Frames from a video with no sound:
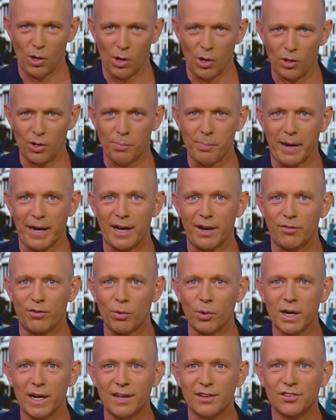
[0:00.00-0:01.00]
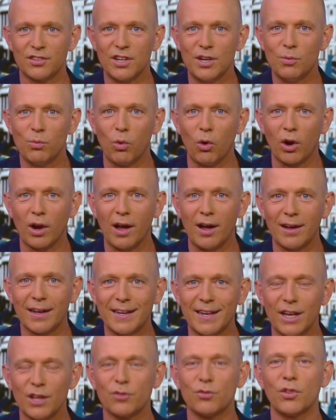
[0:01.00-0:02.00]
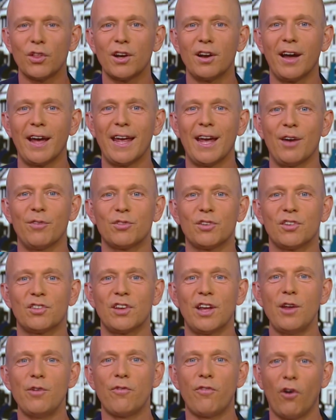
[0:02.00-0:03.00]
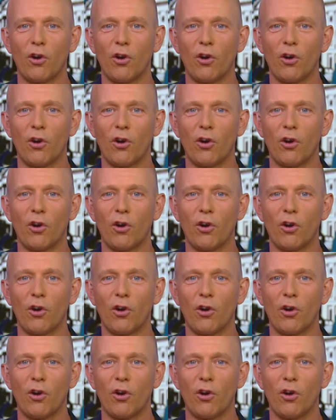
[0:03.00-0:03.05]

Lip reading: Welcome back, everyone. Let's see what our guests for the night have to say.